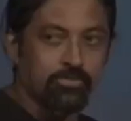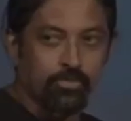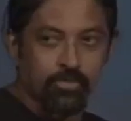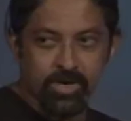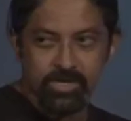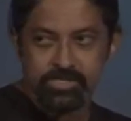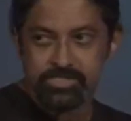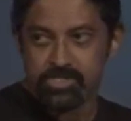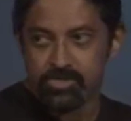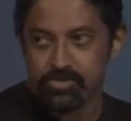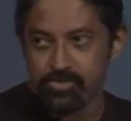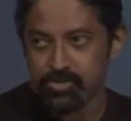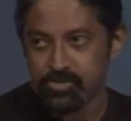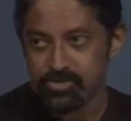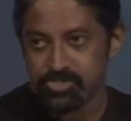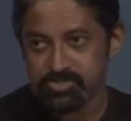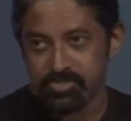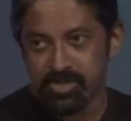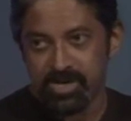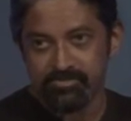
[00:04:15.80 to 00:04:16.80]
works on your
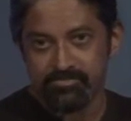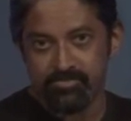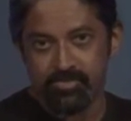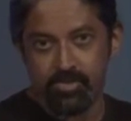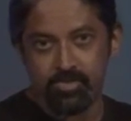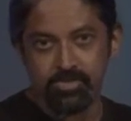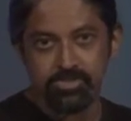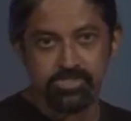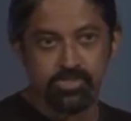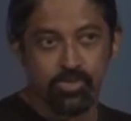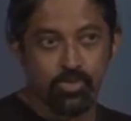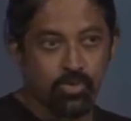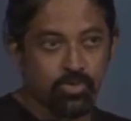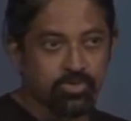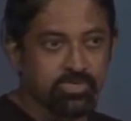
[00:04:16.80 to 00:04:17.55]
smartphones or